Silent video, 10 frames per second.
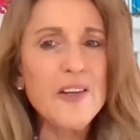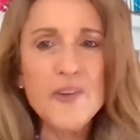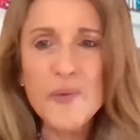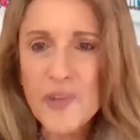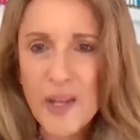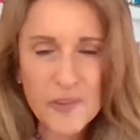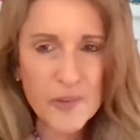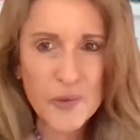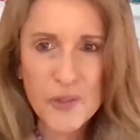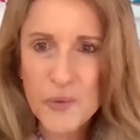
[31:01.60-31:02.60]

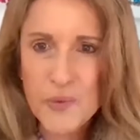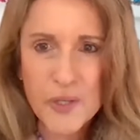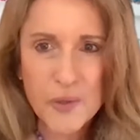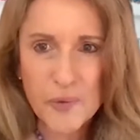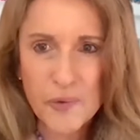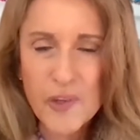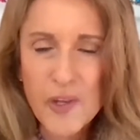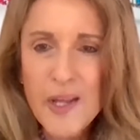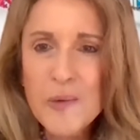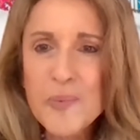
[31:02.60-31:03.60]
utensil you
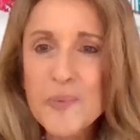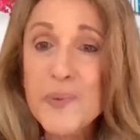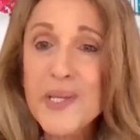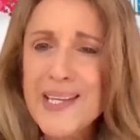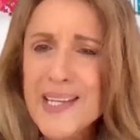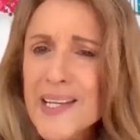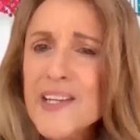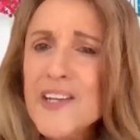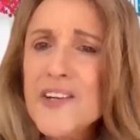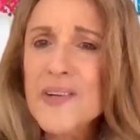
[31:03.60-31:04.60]
use, but begin
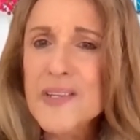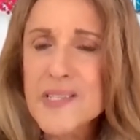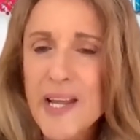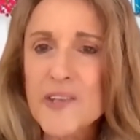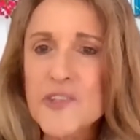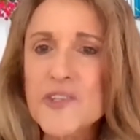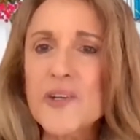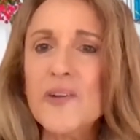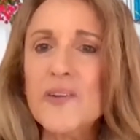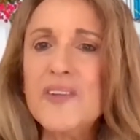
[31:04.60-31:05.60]
your
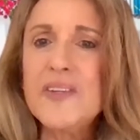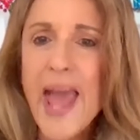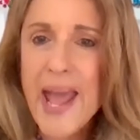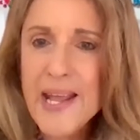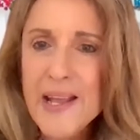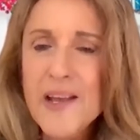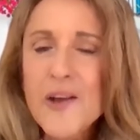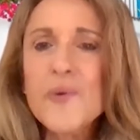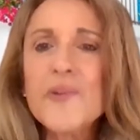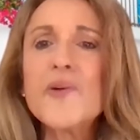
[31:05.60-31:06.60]
intentional day
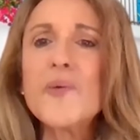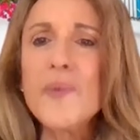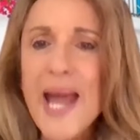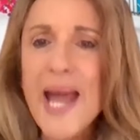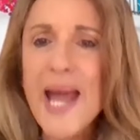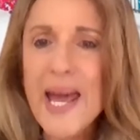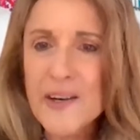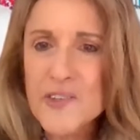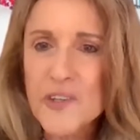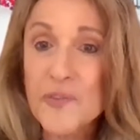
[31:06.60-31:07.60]
with
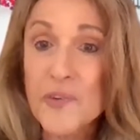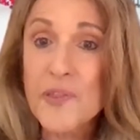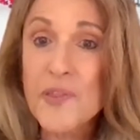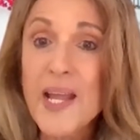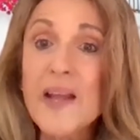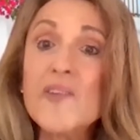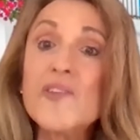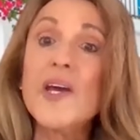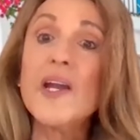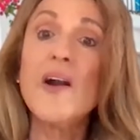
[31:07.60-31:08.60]
gratitude for
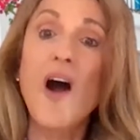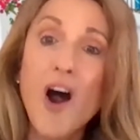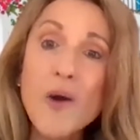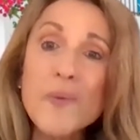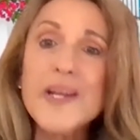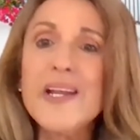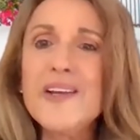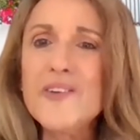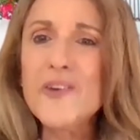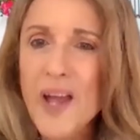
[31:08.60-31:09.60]
things that are
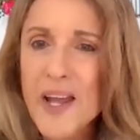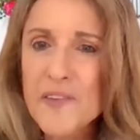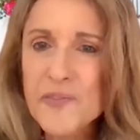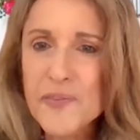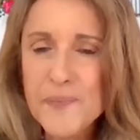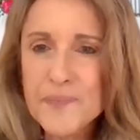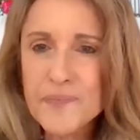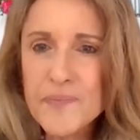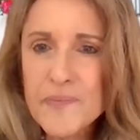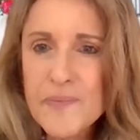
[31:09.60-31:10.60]
already in your life
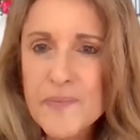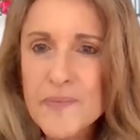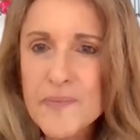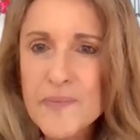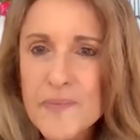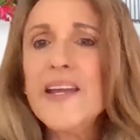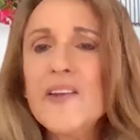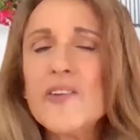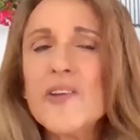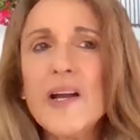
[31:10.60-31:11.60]

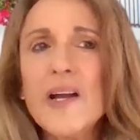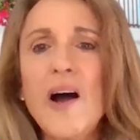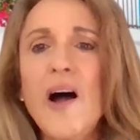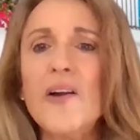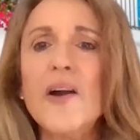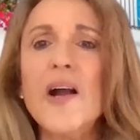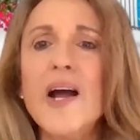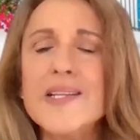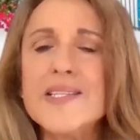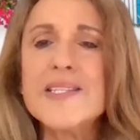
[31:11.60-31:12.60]
and things that I call
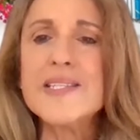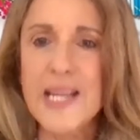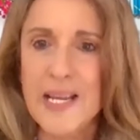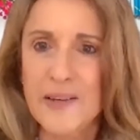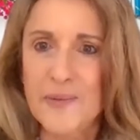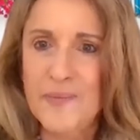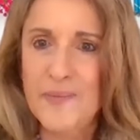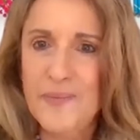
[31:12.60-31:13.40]
are unseen.